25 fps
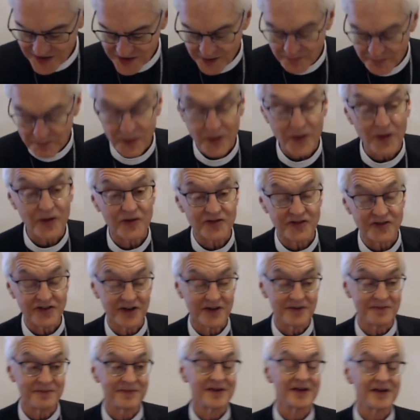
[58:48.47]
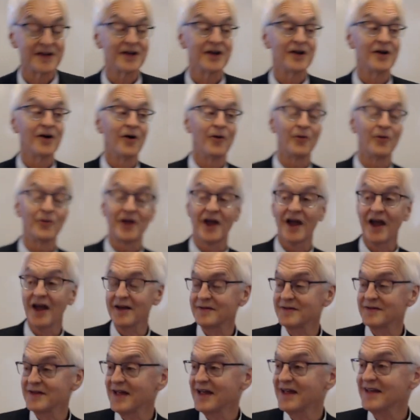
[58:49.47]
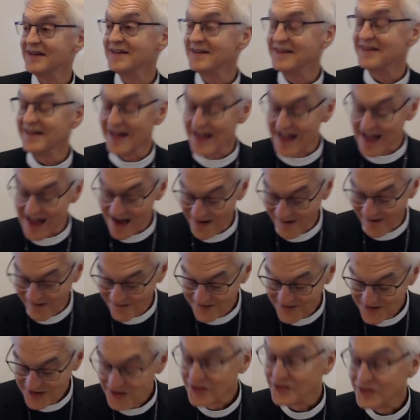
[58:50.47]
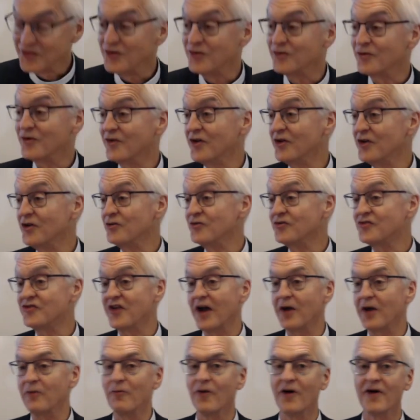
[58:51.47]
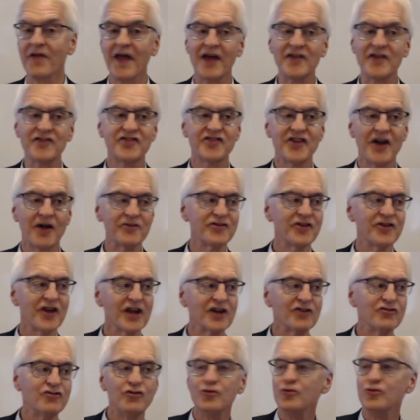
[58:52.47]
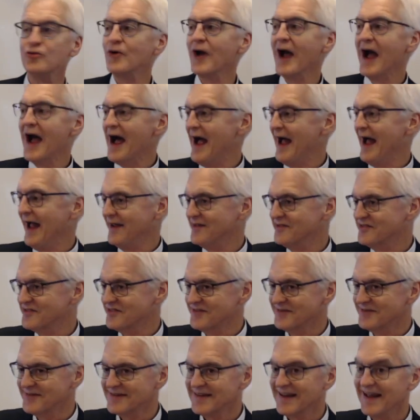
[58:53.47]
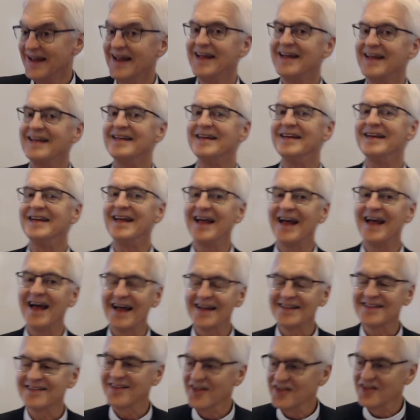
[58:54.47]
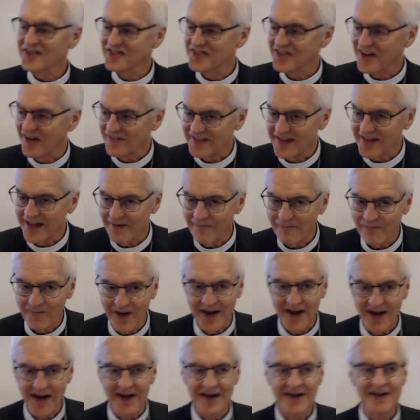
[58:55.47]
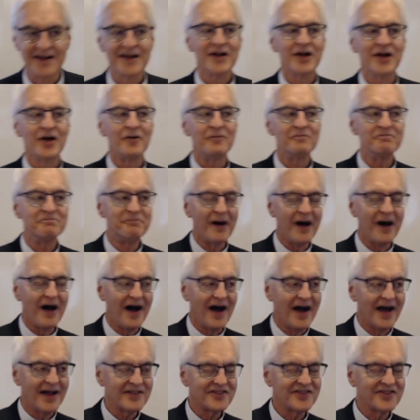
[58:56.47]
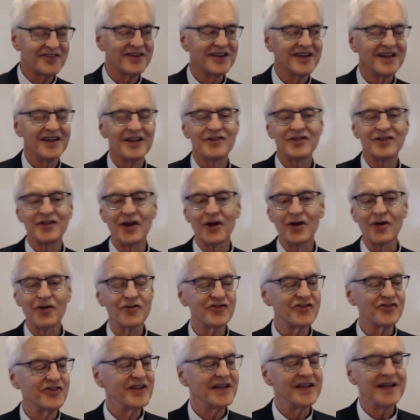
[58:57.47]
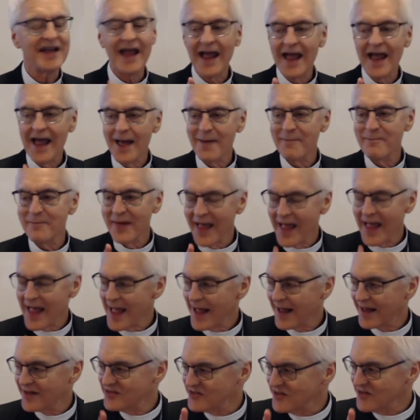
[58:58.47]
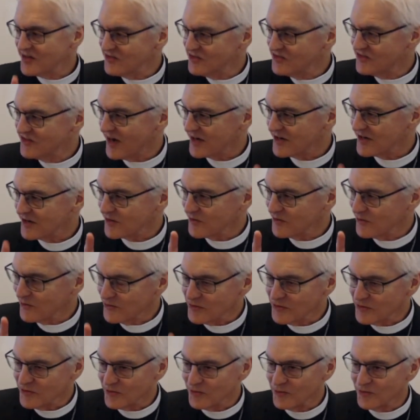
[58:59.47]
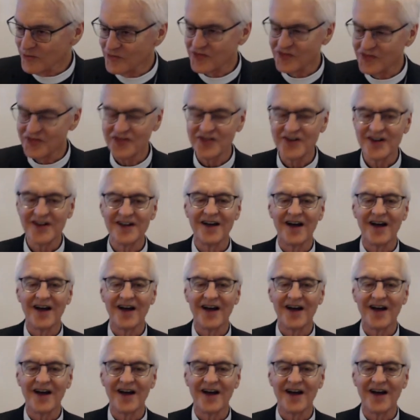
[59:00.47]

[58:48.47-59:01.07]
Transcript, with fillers: the Persian. Okay, now you, you say, well, that sounds like two guys. Yeah, it does sound that way, but there's the epic exegetical use